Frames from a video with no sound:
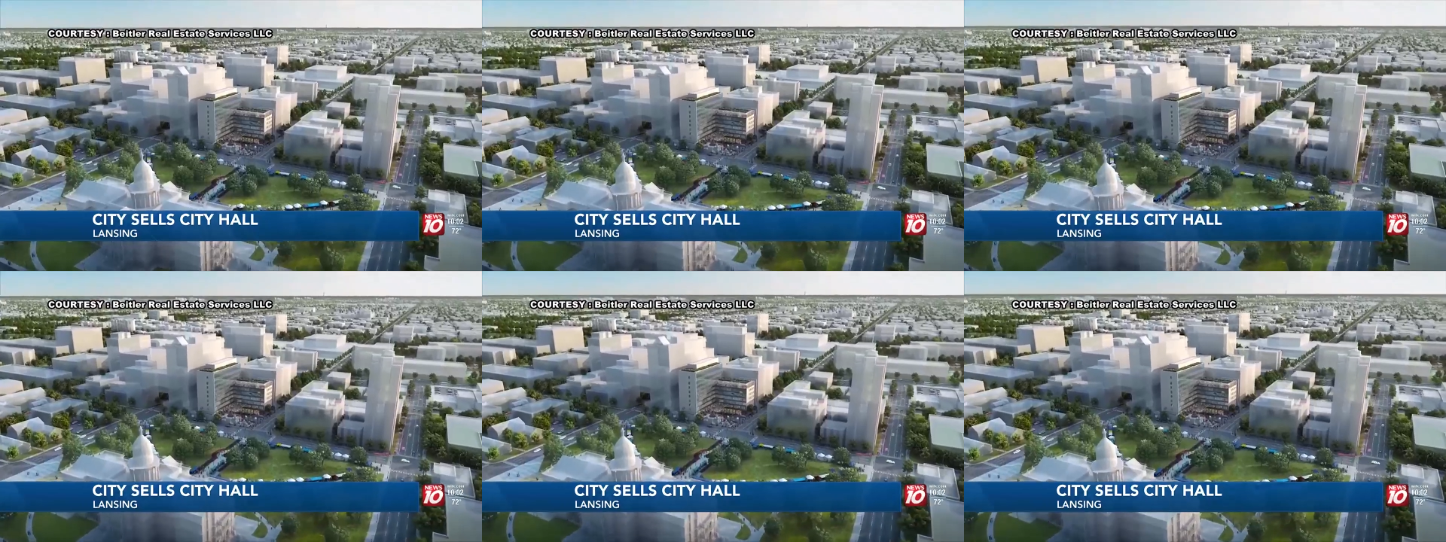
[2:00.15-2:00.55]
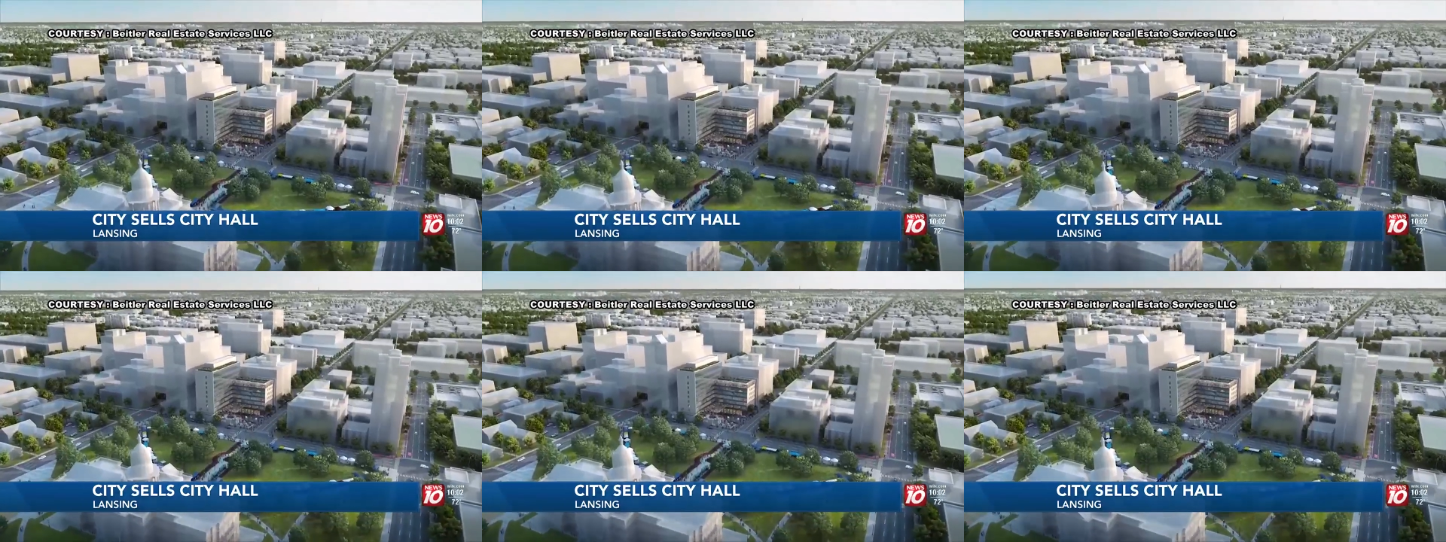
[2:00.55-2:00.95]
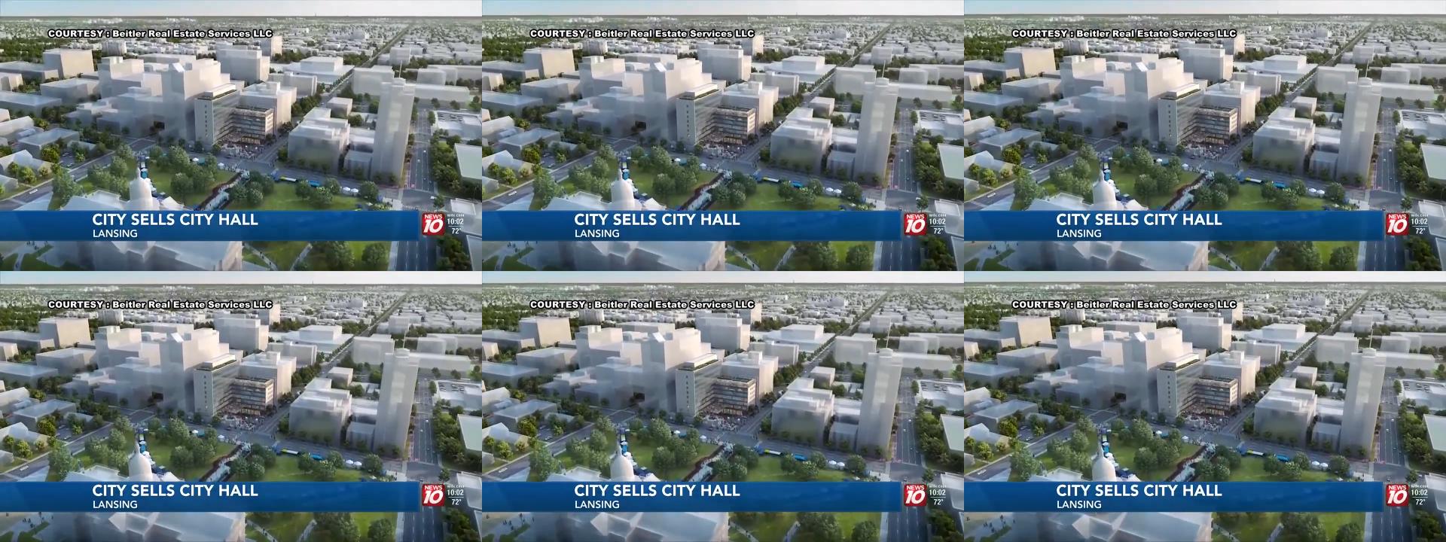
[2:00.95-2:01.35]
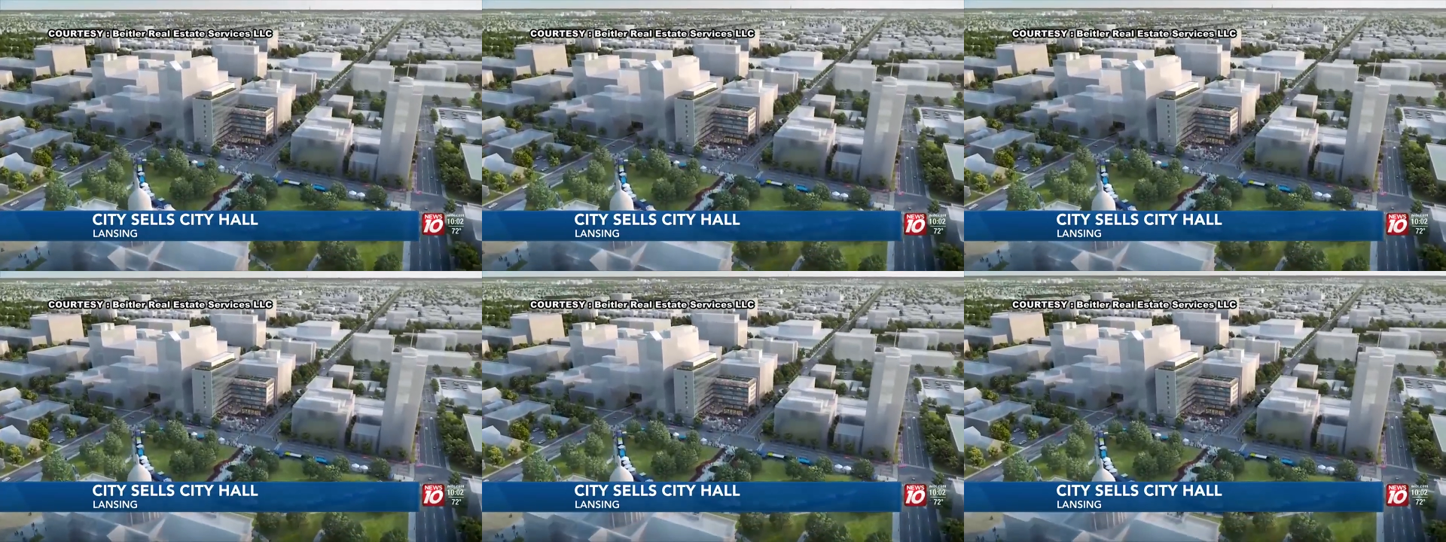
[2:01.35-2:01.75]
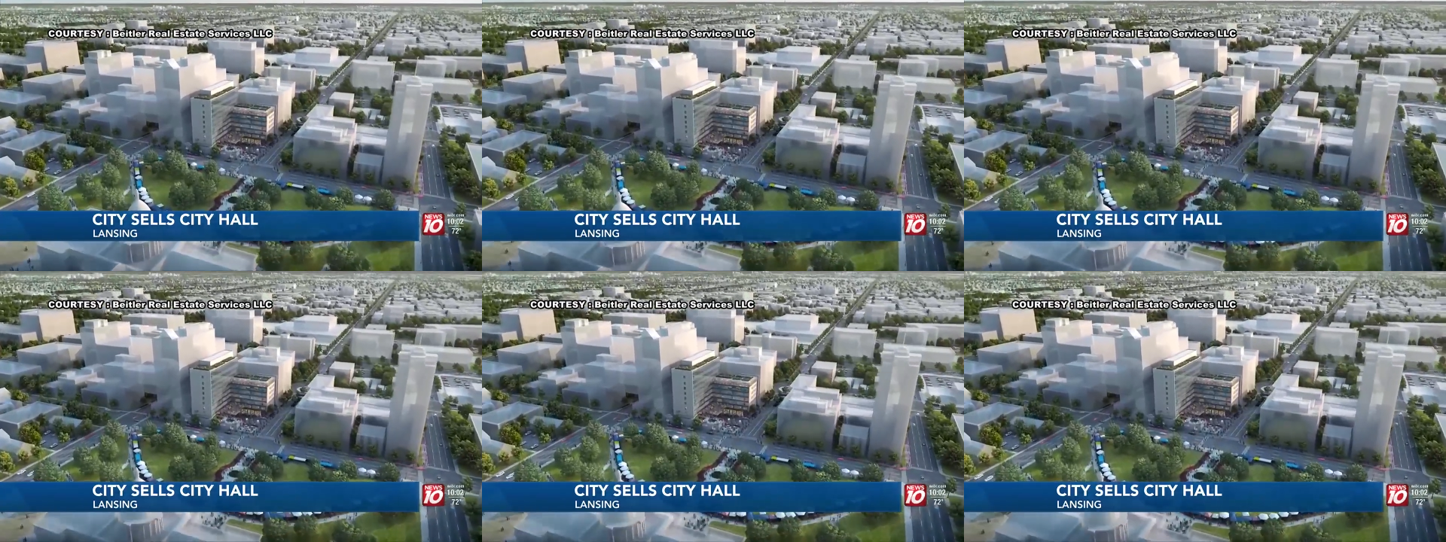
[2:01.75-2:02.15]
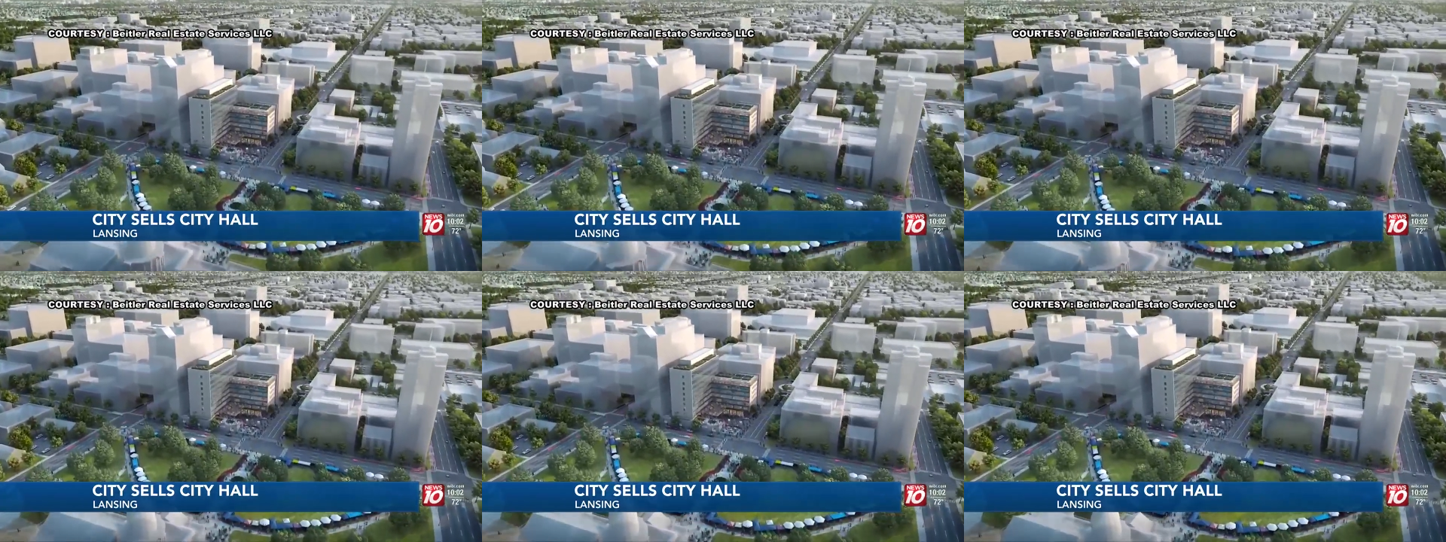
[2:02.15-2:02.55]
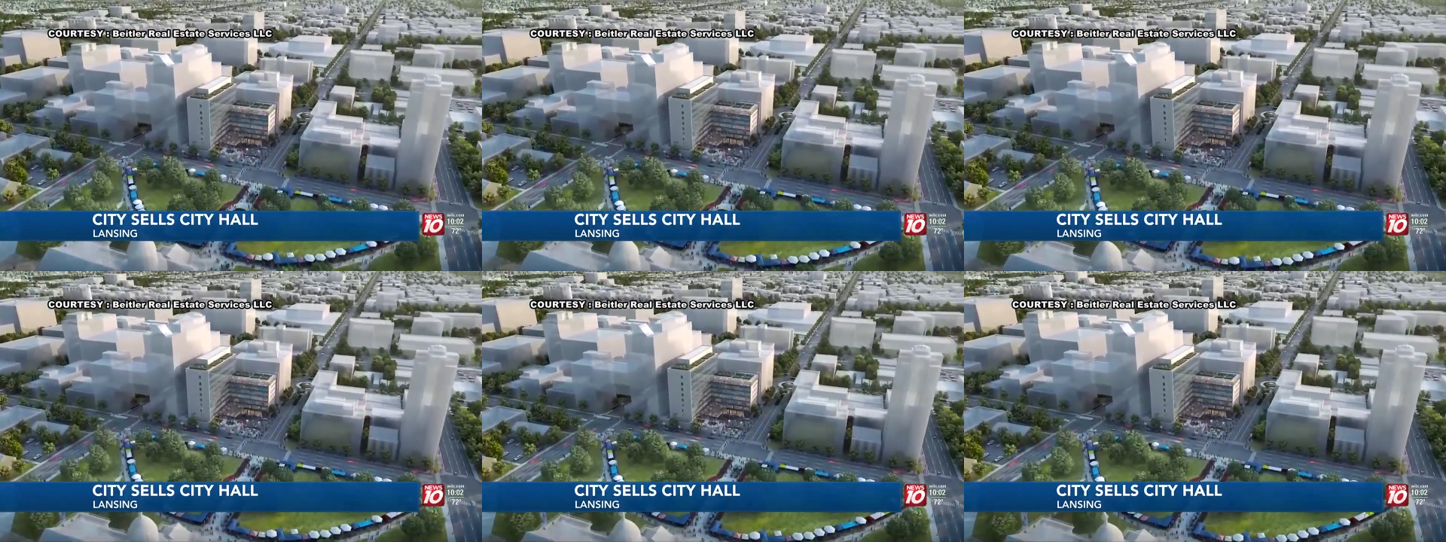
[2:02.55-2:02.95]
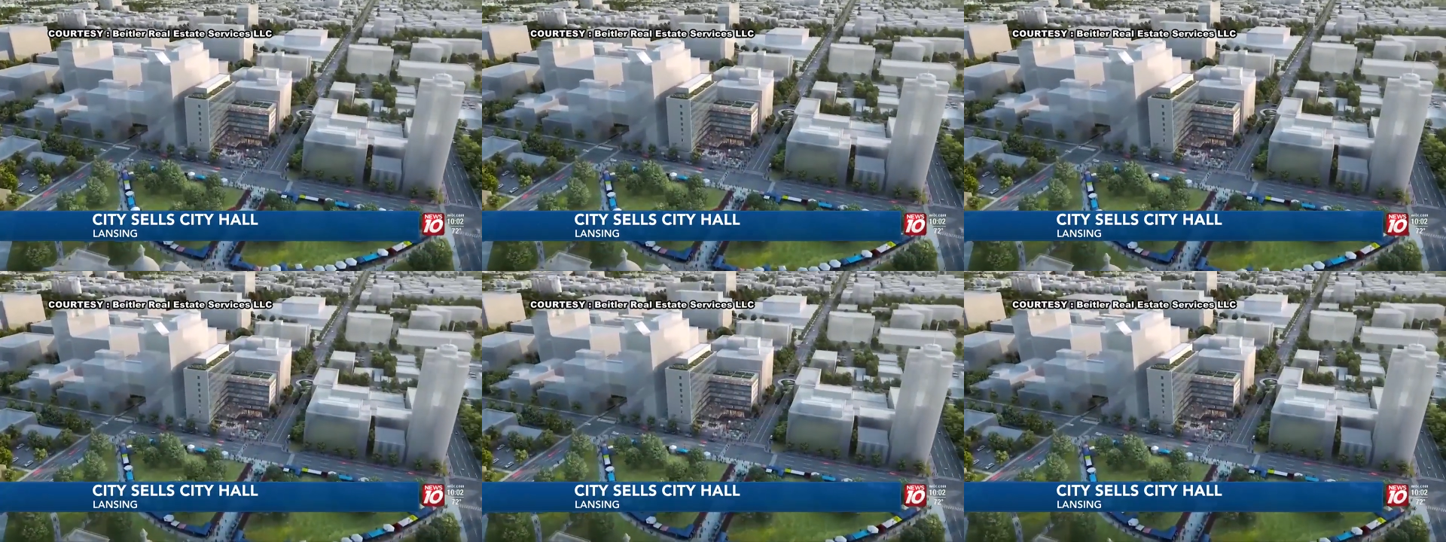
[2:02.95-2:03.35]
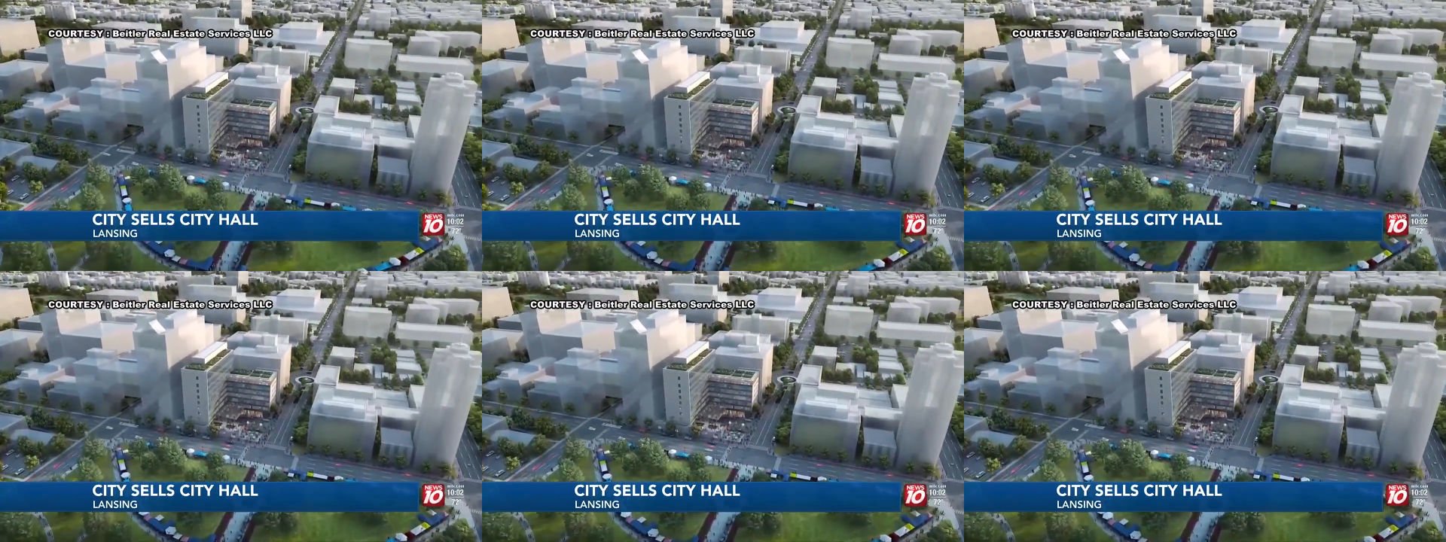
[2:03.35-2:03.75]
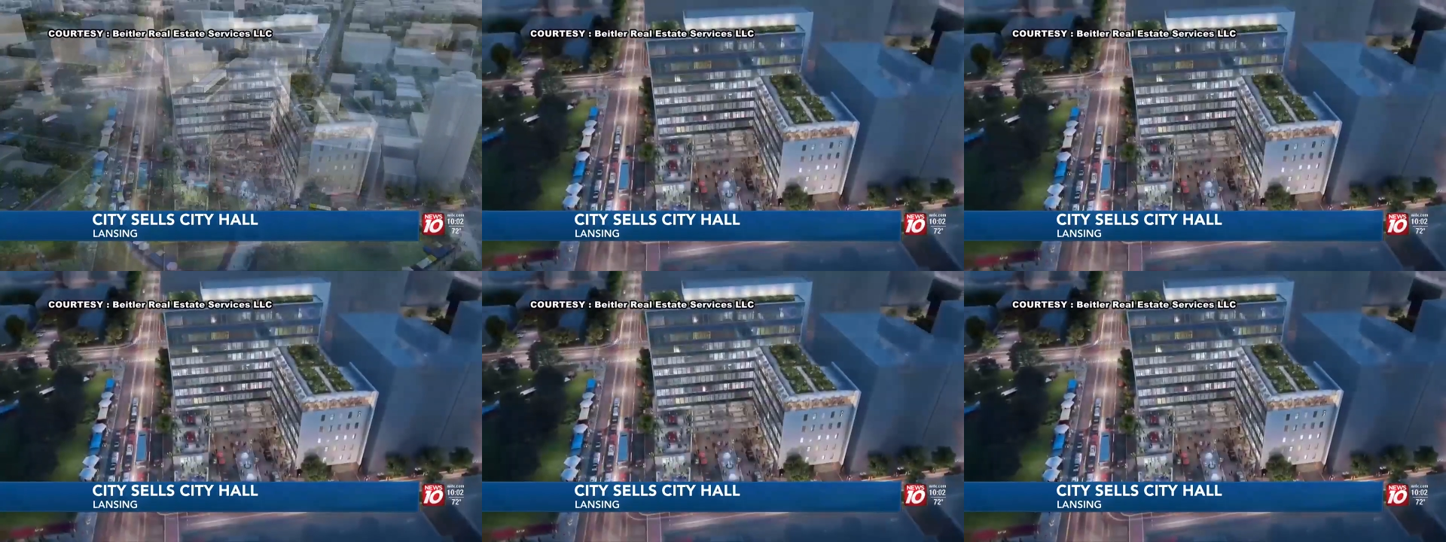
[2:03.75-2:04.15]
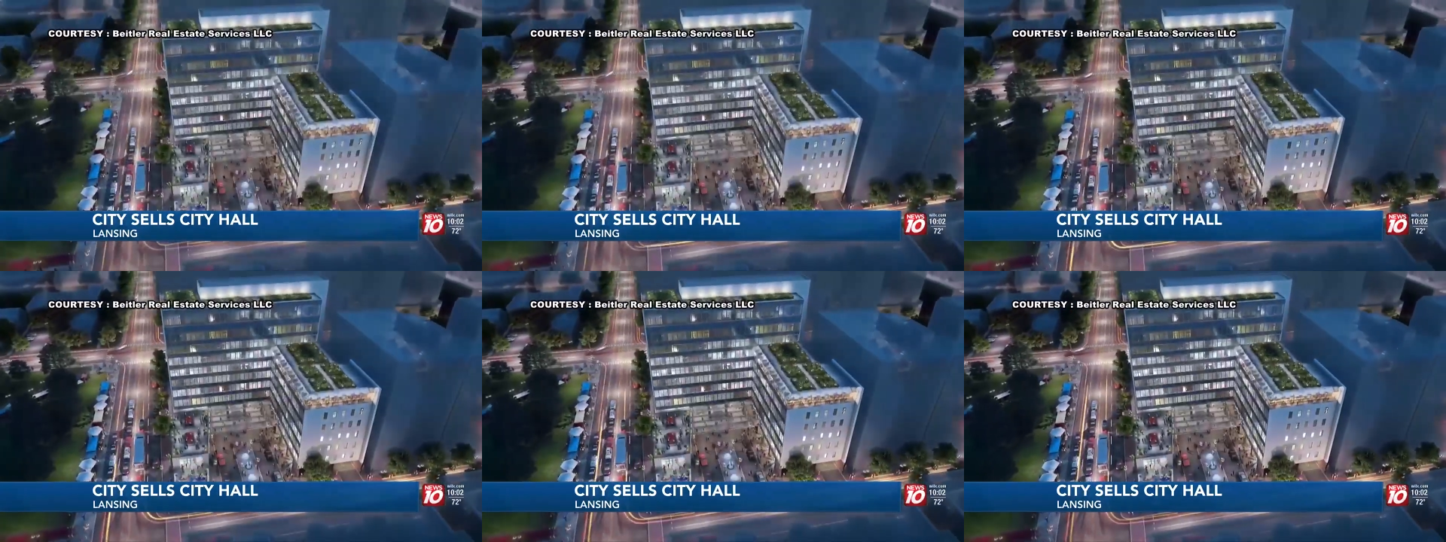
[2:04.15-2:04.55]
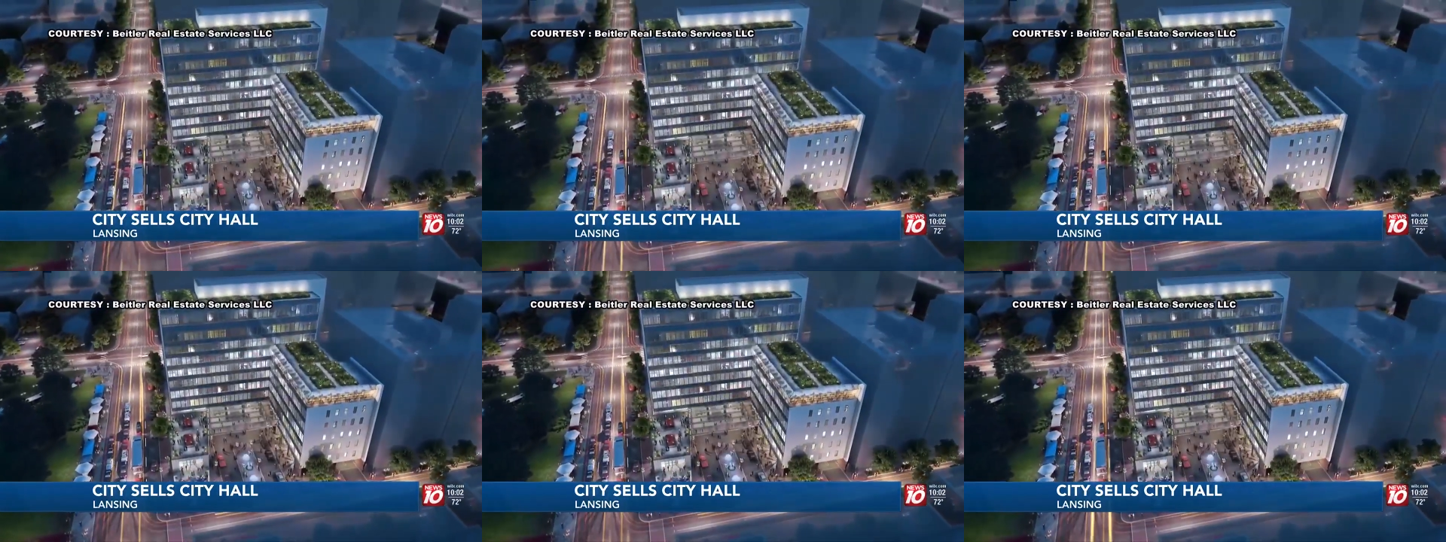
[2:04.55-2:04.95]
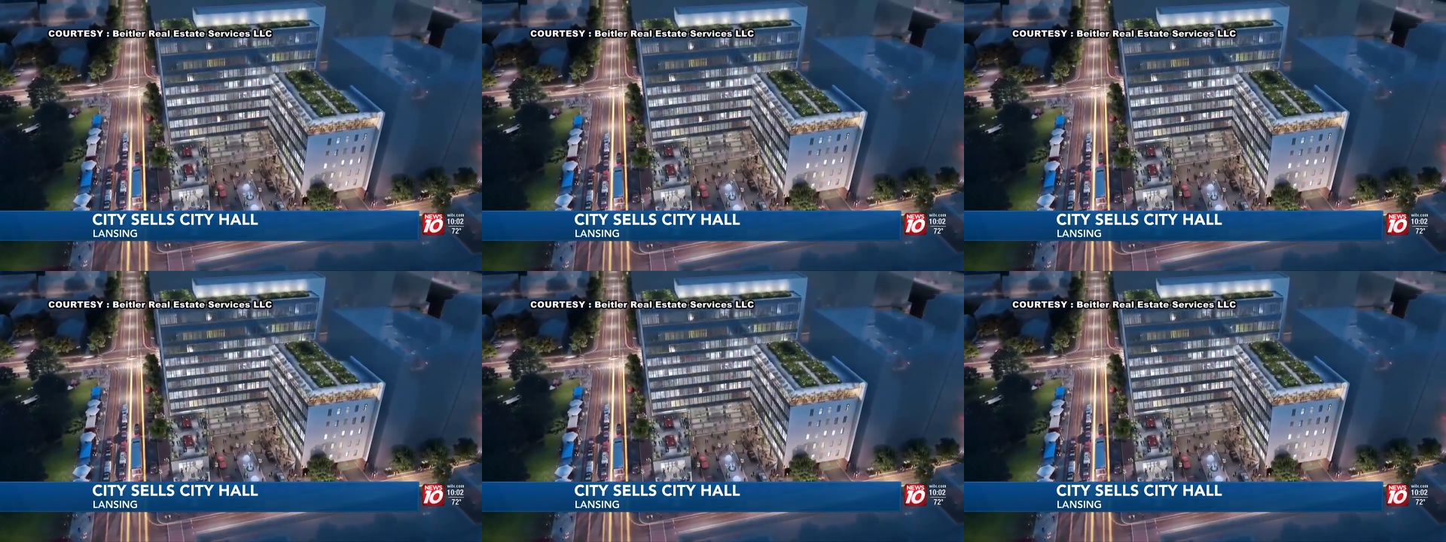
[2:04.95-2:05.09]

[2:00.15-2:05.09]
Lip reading: No face is visible, so there are no lips to read.